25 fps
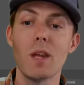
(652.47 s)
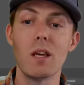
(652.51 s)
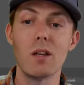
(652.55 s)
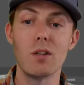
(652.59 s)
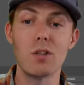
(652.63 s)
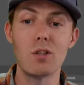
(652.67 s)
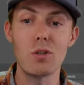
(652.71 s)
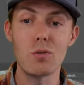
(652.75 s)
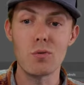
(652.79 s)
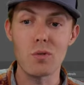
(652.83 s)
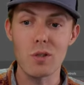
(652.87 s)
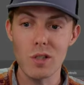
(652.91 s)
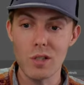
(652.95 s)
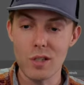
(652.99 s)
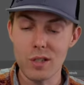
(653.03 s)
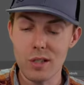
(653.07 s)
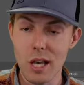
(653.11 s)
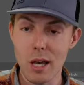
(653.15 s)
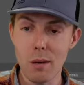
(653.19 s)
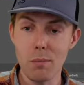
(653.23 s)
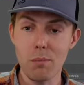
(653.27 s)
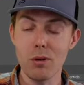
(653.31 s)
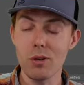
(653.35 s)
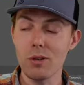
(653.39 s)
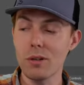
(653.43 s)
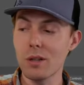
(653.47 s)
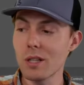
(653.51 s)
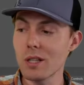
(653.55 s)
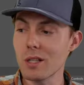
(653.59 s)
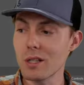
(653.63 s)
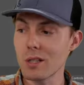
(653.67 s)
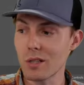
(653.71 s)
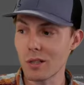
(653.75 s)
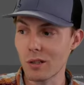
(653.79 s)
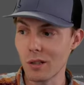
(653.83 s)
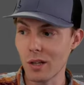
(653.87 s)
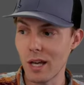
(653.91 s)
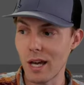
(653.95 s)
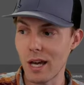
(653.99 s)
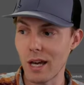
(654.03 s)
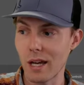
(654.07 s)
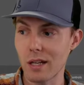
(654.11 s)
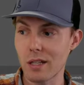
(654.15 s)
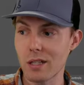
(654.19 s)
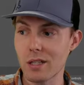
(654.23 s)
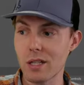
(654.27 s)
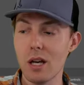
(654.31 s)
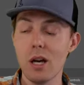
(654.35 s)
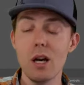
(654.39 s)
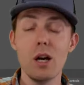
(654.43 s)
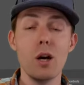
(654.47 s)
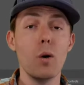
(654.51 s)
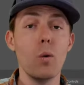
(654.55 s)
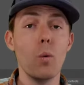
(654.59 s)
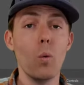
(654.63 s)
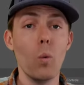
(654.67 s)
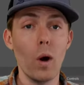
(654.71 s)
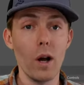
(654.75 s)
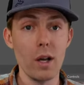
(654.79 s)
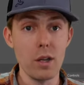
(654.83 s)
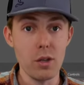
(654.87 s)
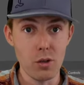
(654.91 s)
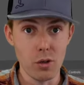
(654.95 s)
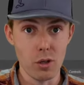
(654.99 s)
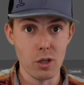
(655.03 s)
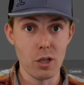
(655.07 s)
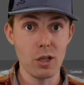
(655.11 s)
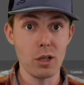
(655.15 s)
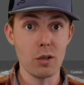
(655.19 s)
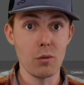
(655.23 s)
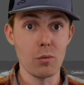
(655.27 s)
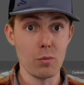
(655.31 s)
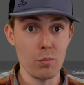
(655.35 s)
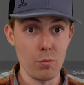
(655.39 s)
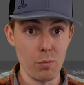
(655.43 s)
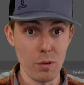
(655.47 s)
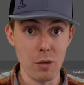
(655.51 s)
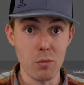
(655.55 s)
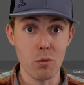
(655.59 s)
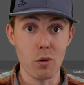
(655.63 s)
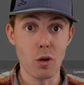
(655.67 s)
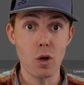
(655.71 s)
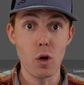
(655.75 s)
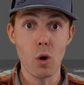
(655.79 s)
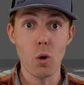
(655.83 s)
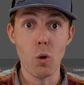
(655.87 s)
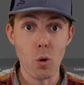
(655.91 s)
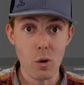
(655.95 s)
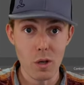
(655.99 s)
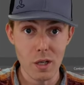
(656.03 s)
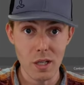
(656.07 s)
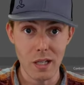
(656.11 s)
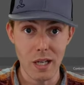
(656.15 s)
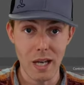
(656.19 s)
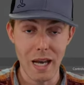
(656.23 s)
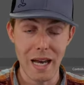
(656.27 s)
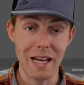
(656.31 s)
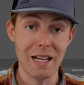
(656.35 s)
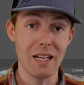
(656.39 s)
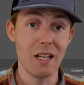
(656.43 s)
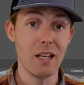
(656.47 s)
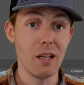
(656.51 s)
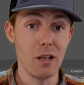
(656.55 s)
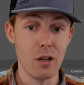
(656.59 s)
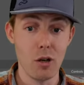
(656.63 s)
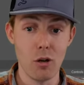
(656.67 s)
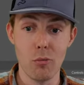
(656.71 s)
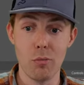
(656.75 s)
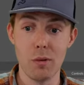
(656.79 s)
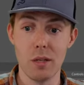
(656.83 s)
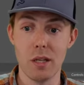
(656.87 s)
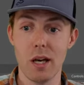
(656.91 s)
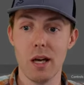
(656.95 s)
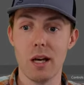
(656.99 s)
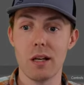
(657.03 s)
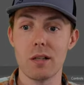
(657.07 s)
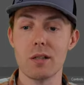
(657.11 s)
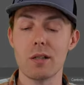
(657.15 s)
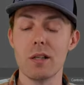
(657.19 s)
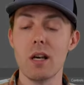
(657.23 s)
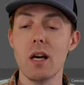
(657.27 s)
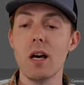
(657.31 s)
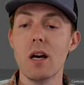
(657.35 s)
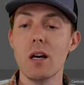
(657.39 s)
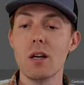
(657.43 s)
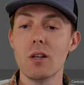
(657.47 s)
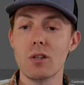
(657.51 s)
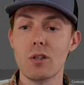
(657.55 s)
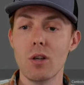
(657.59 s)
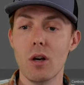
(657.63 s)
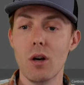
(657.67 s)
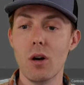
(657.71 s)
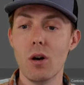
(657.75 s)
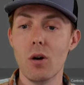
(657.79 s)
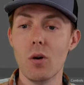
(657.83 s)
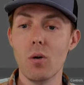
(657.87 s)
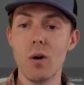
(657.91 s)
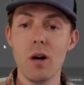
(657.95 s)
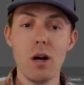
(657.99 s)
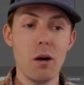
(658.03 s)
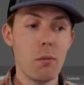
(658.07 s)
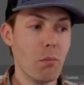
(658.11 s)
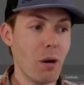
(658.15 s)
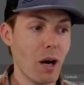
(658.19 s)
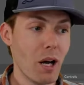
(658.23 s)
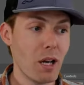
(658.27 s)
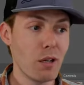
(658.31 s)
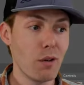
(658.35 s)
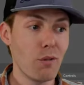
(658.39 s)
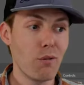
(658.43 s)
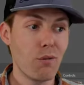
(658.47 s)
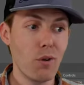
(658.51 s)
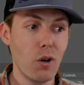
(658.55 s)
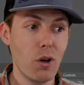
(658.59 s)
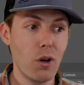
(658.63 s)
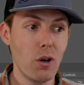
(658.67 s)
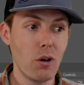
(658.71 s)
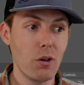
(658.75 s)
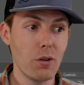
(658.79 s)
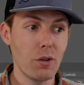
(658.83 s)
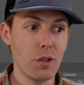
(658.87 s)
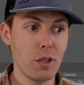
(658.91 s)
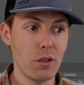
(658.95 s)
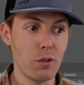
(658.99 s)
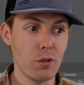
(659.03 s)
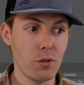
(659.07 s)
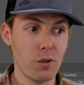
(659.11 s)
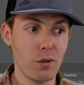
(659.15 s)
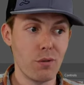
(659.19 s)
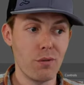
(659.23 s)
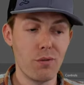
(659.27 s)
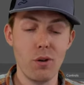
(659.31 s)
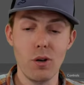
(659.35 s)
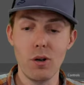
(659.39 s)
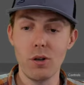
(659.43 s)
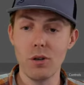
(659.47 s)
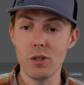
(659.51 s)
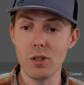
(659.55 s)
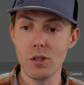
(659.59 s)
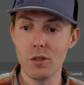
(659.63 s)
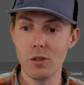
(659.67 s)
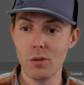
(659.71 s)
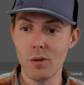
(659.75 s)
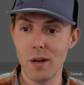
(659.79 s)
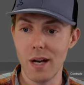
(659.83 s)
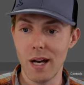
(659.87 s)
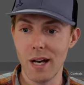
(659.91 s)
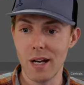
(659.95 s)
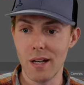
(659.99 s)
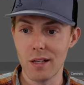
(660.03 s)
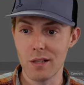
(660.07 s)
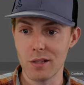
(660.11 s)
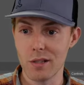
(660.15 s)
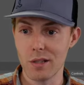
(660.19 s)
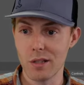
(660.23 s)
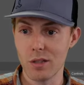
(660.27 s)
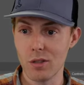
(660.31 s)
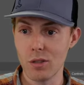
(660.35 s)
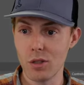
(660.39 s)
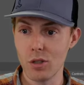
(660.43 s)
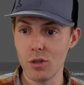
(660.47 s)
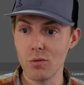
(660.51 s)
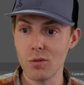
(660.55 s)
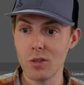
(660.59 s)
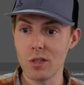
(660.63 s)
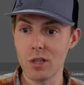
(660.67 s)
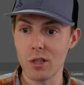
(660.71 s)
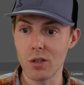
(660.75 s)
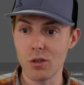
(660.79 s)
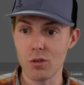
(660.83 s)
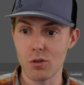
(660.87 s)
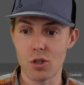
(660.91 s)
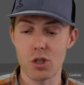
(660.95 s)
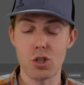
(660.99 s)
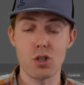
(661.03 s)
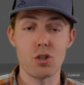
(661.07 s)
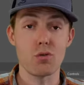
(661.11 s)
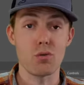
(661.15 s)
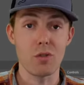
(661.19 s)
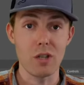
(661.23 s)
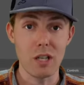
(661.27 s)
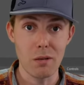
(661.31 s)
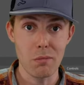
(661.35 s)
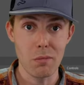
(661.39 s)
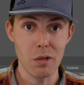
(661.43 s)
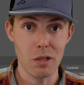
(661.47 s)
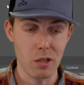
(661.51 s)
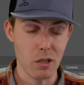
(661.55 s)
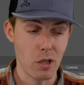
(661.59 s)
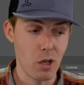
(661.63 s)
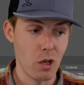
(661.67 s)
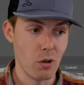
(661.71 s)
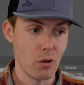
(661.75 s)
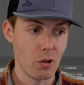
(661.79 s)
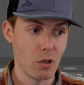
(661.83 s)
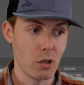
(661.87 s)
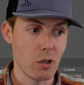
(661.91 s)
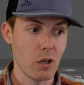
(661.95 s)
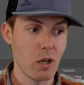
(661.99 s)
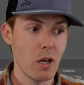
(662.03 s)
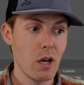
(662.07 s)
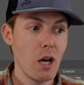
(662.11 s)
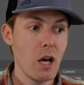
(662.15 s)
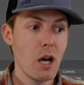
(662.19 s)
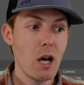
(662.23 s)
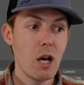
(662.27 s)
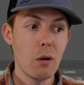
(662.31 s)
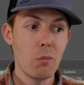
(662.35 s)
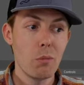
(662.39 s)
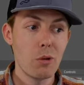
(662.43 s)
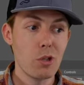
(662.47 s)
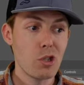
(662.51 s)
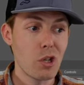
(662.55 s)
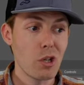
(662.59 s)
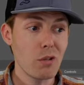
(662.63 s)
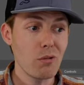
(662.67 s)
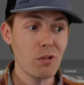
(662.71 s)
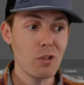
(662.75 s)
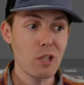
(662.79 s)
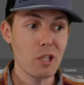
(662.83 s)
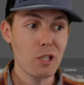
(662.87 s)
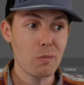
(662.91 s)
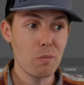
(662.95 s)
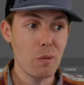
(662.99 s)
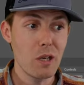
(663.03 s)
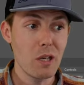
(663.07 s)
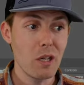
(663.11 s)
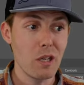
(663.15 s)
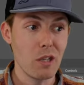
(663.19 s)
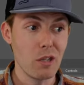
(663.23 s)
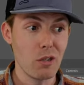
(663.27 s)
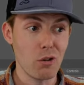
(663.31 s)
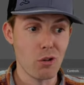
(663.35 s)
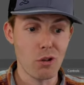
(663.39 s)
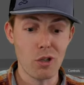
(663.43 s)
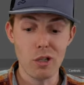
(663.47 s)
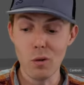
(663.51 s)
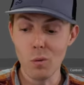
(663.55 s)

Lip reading: and to separately select what you're going to be recording at in OBS. So by default, it'll default you as using your stream encoder. But generally speaking, you're